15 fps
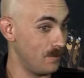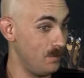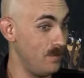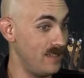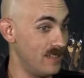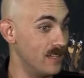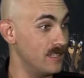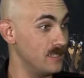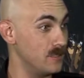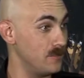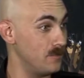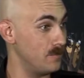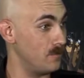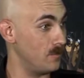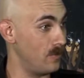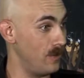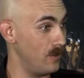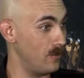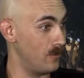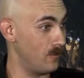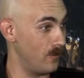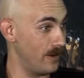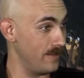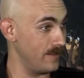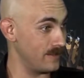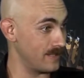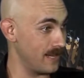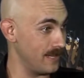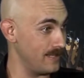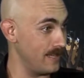Because of he wanted this
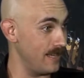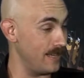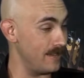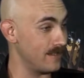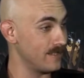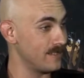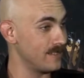guy dead.